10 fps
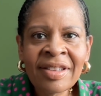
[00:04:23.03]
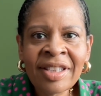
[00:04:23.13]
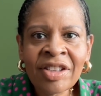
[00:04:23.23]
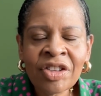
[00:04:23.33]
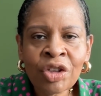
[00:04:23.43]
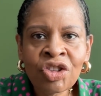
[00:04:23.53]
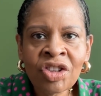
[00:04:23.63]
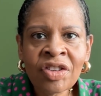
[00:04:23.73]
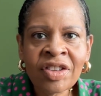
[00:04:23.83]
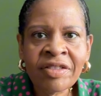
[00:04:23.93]
The
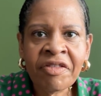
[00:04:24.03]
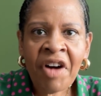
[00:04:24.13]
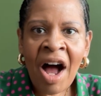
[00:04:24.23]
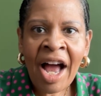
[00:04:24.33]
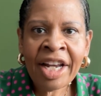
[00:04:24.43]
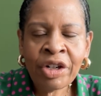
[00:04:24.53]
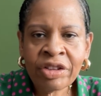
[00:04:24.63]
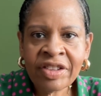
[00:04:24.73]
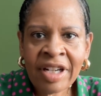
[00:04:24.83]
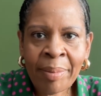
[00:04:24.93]
surgeons divide your
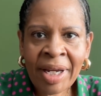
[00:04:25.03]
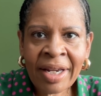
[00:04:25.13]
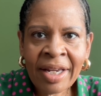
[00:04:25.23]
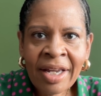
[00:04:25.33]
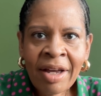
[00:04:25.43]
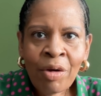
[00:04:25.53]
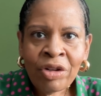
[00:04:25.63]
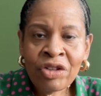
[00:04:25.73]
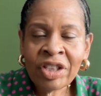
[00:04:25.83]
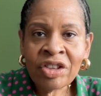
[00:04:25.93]
stomach
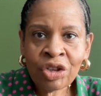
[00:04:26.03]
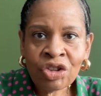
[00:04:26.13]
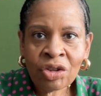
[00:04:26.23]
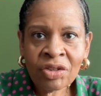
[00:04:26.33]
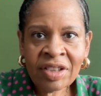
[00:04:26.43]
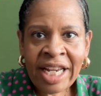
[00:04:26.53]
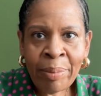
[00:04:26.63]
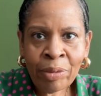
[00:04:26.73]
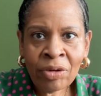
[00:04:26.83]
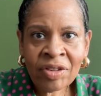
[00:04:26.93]
using surgical
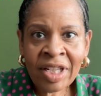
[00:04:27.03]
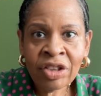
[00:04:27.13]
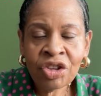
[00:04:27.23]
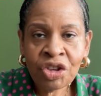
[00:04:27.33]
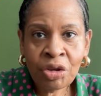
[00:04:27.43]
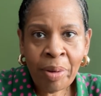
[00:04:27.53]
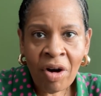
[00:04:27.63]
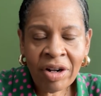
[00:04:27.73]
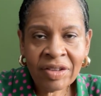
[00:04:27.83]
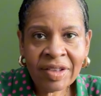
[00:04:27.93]
staples into 2
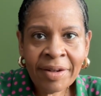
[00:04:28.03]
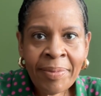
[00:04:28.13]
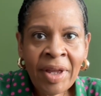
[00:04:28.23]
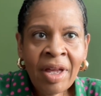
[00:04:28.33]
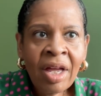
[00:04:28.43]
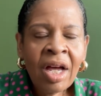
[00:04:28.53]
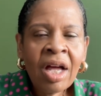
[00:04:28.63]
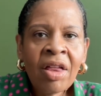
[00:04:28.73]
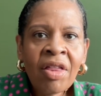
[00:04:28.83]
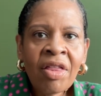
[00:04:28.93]
parts.
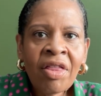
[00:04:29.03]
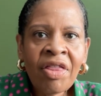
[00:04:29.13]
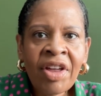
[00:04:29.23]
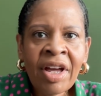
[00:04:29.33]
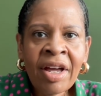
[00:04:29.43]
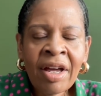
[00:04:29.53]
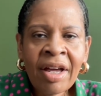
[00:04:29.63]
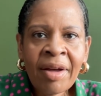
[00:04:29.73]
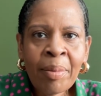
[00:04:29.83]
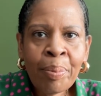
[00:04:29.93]
The
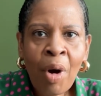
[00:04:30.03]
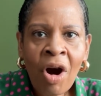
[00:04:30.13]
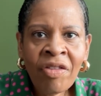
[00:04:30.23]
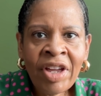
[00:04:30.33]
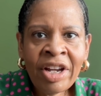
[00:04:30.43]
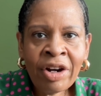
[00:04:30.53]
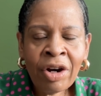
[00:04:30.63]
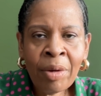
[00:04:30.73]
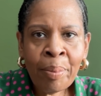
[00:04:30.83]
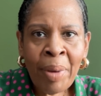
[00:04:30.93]
part that
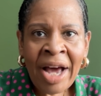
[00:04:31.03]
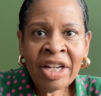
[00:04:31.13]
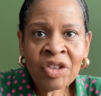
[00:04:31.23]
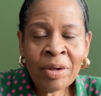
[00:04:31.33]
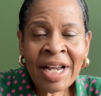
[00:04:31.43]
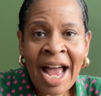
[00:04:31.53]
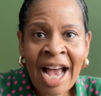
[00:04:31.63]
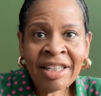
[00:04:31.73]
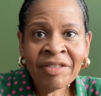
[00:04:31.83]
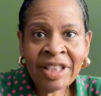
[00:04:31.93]
your body is going to
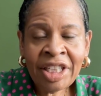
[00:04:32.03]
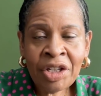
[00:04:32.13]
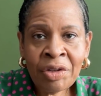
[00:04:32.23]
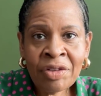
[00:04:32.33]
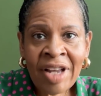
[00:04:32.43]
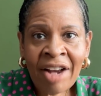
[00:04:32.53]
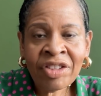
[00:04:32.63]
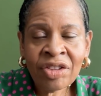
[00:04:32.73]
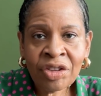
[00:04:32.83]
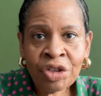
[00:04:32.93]
actively use
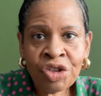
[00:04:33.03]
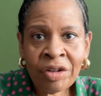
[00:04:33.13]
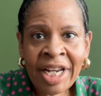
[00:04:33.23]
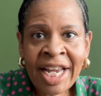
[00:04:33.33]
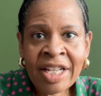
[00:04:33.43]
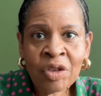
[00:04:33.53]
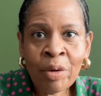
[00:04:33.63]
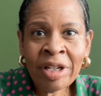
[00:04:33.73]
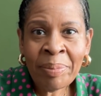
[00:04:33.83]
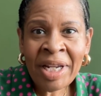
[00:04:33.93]
after surgery is
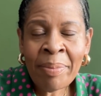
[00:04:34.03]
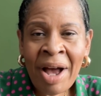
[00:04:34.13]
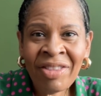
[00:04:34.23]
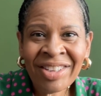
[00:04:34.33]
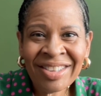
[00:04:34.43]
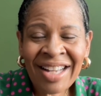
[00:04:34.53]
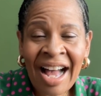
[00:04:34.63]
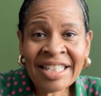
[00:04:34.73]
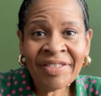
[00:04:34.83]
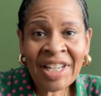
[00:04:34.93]
going to be about the
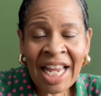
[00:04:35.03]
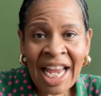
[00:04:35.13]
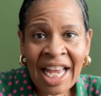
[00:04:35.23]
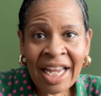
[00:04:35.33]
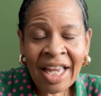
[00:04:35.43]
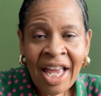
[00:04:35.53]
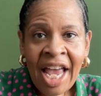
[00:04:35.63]
size of an egg,